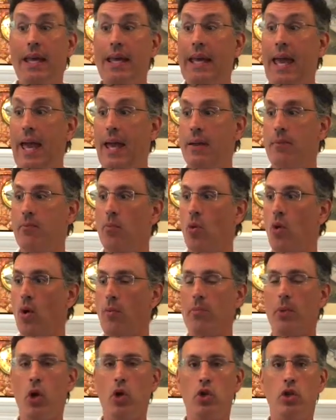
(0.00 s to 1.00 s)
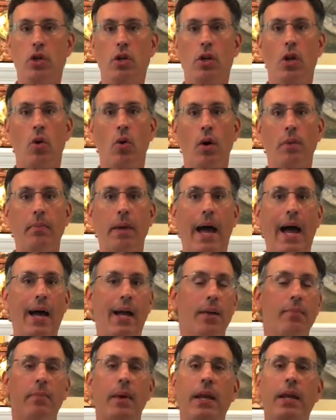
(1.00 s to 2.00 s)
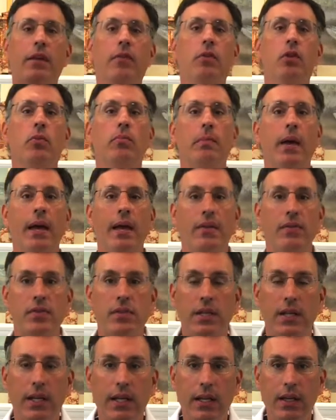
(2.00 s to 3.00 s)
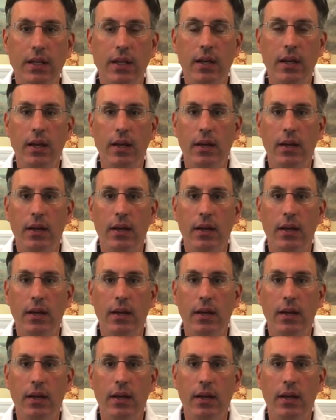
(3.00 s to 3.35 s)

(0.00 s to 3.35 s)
gain more motion going back, and many of you may have seen